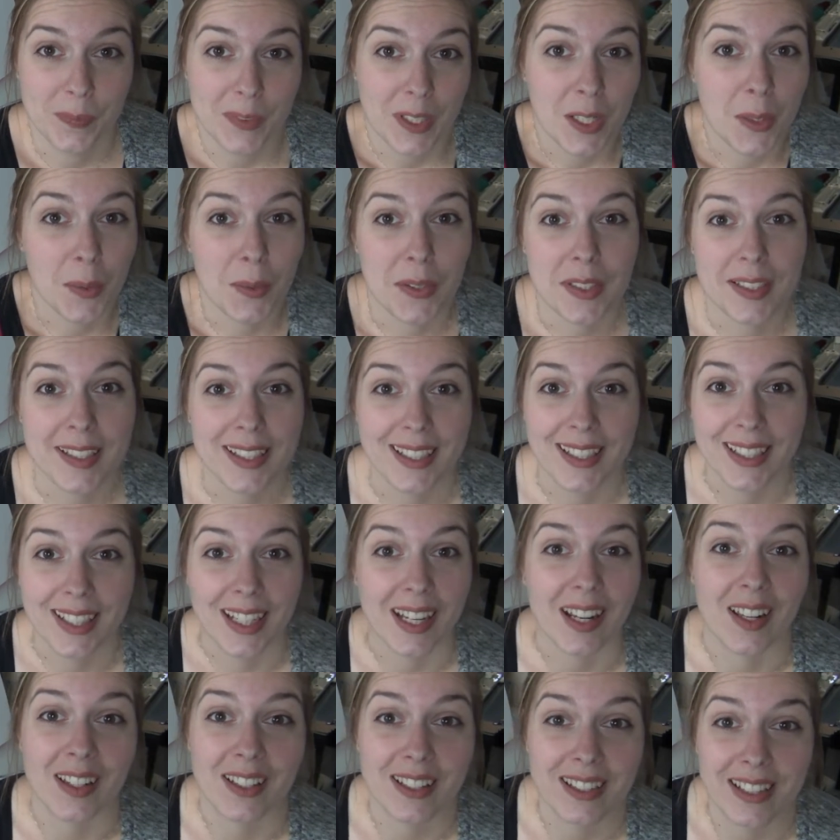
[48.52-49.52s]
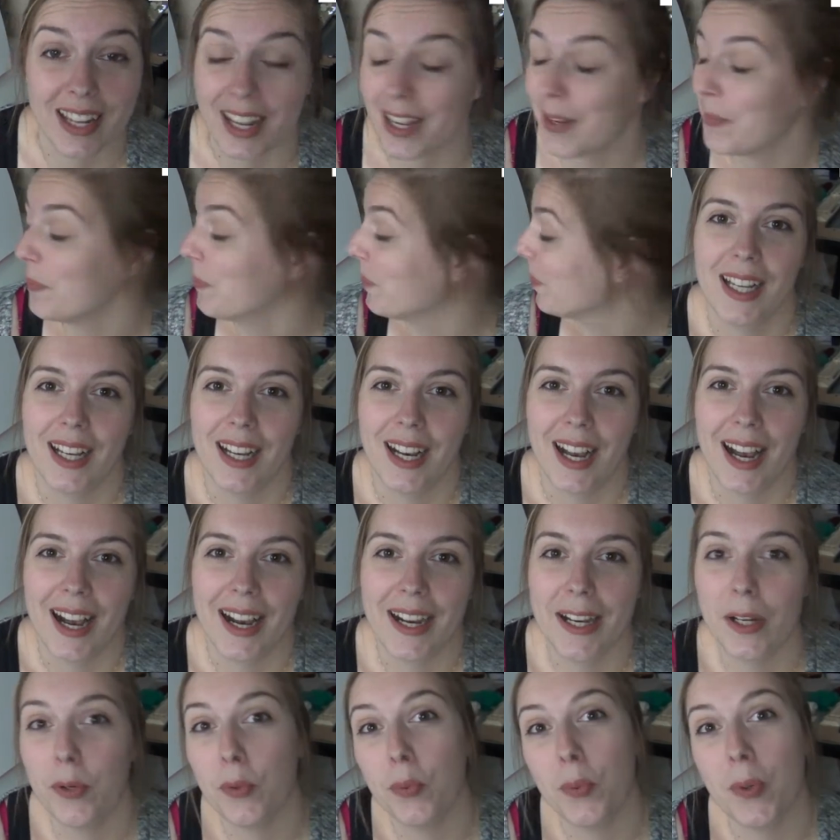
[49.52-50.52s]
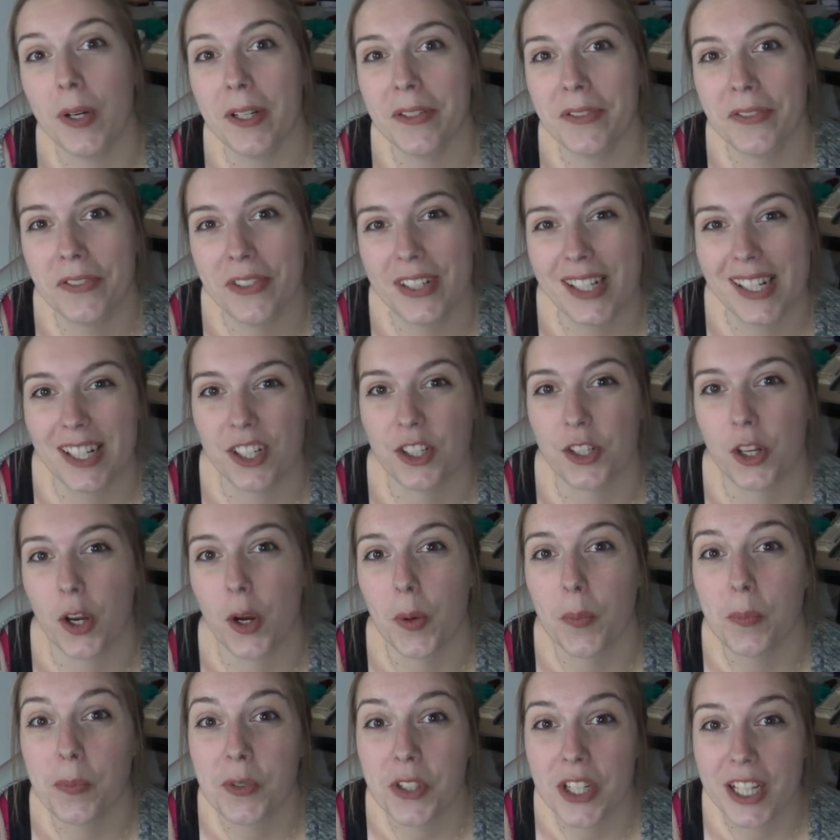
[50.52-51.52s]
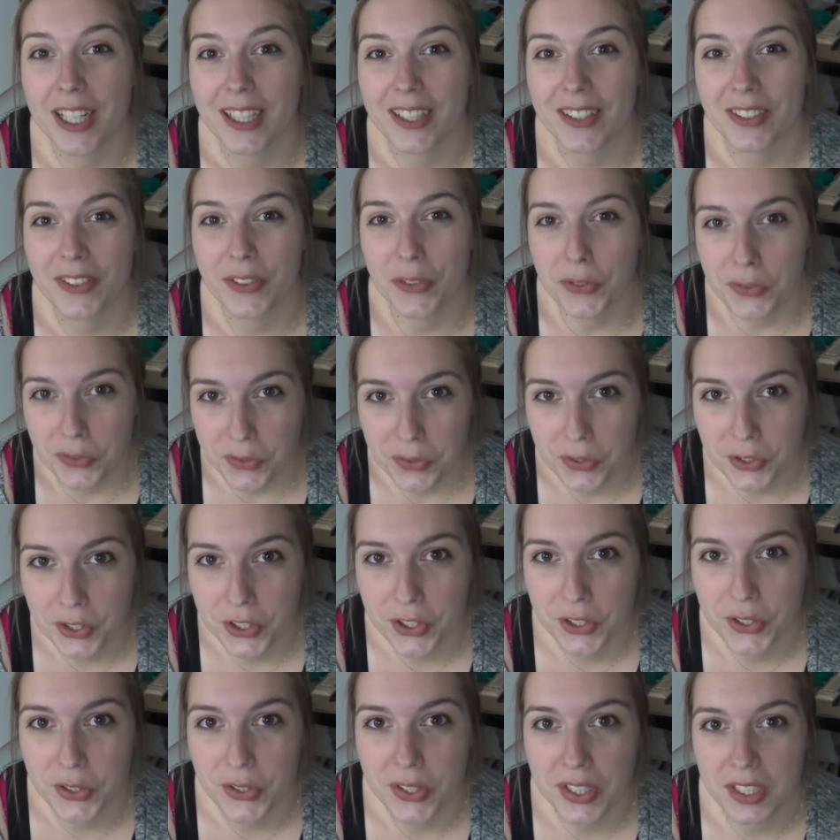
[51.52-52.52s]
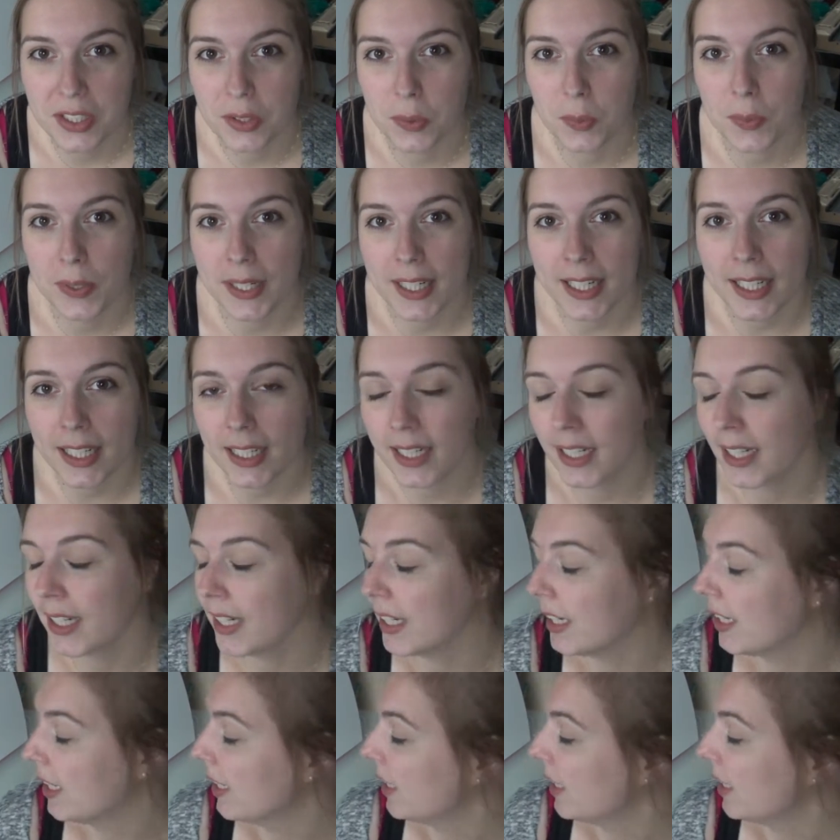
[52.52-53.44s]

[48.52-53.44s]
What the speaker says: you'll see it another time. I have one finished object for you this week.